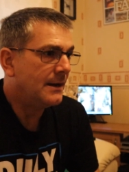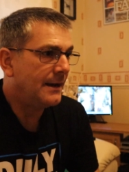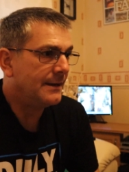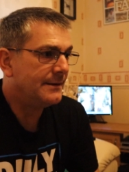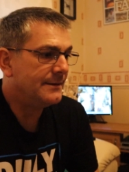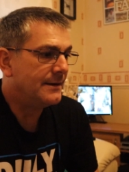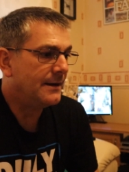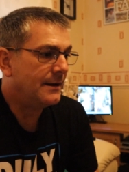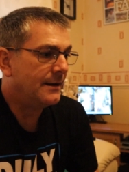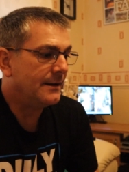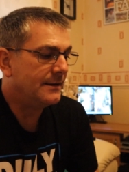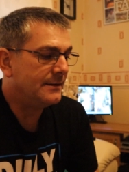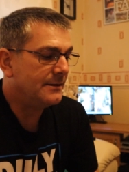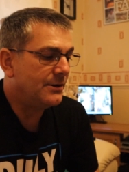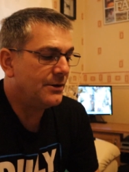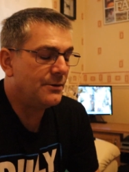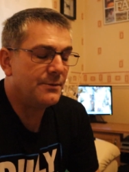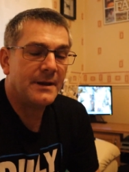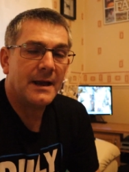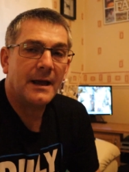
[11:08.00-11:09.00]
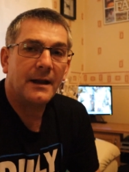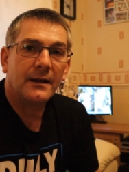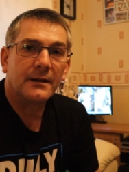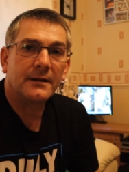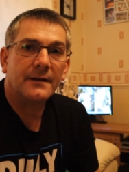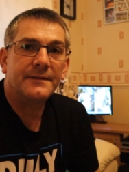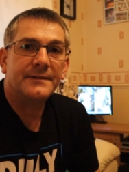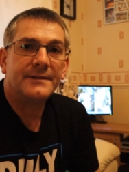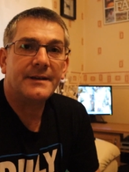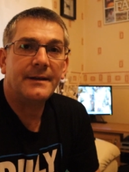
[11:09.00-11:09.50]
And in the new year,
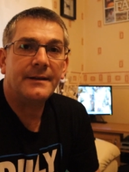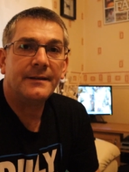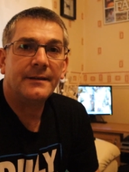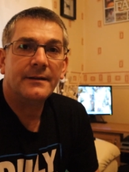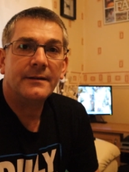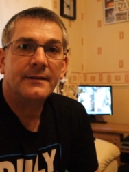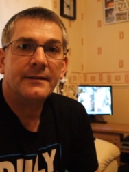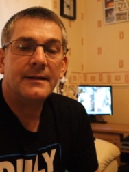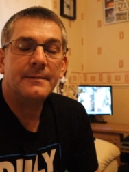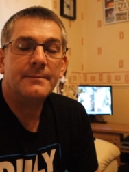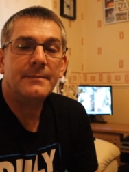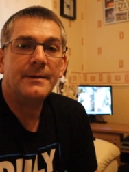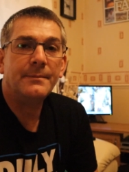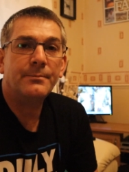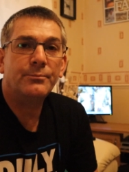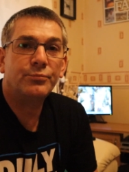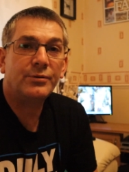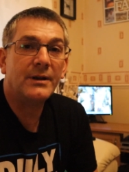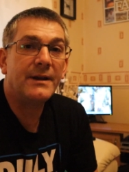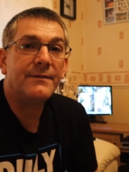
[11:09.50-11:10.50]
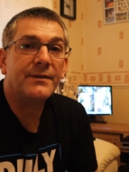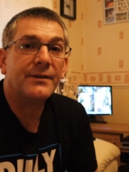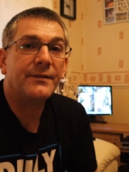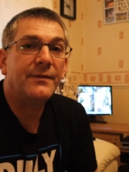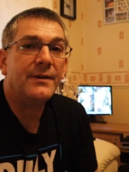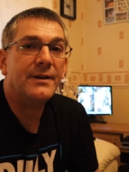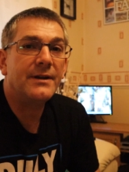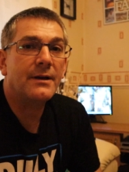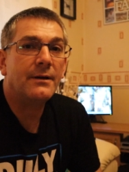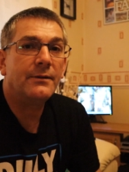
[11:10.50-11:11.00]
like I said in my
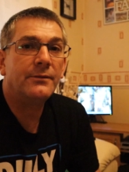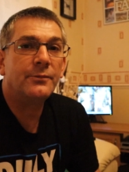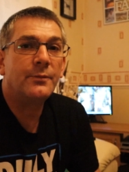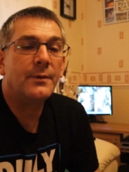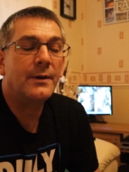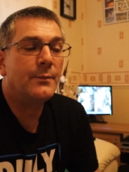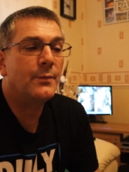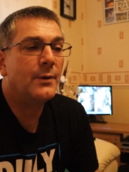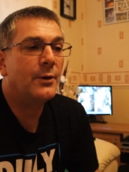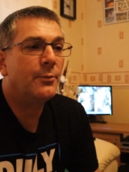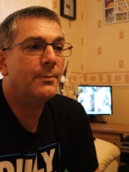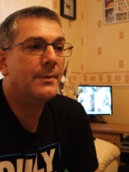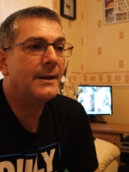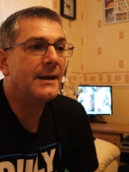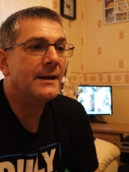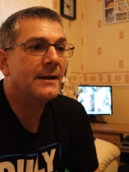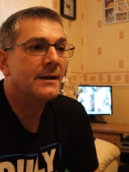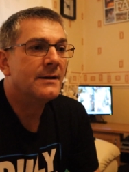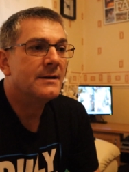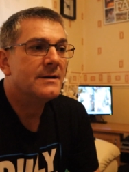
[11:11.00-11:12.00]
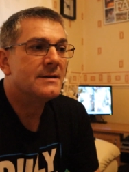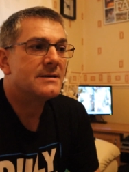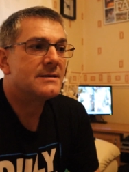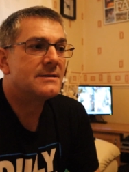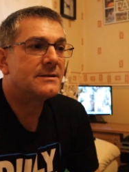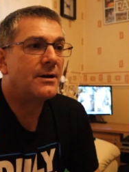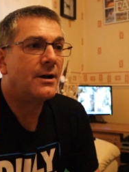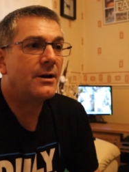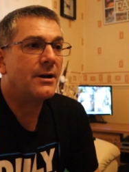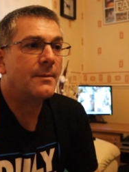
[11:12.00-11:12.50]
previous videos, we will be
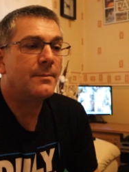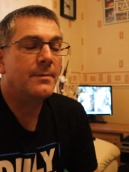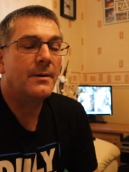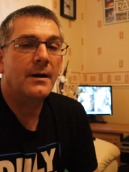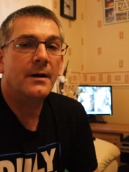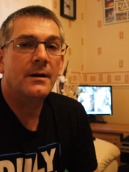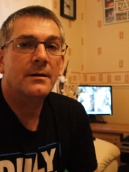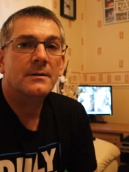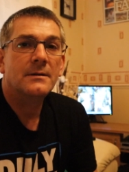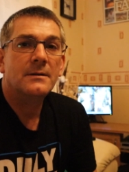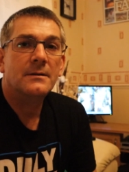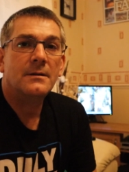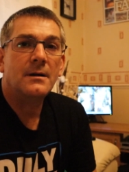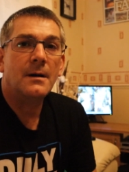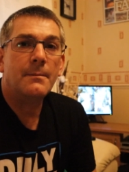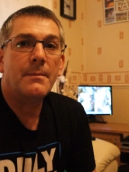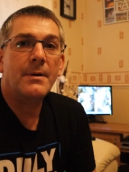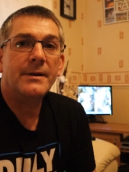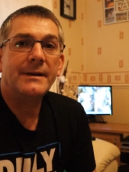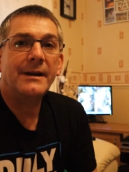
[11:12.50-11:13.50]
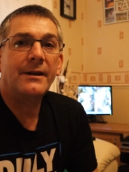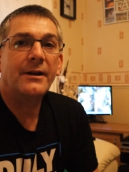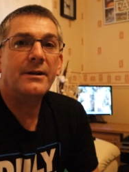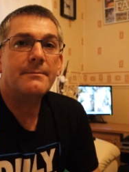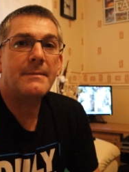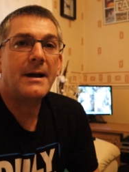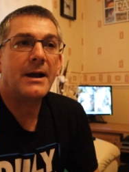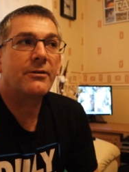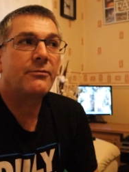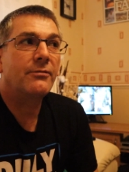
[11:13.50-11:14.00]
starting up a Monday
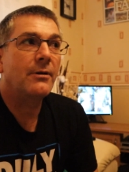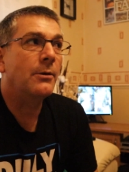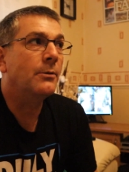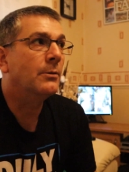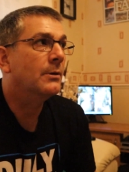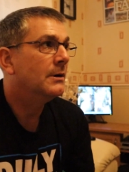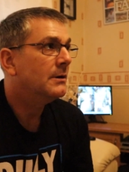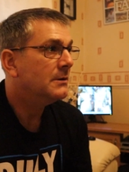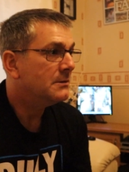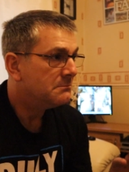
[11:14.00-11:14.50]
night macro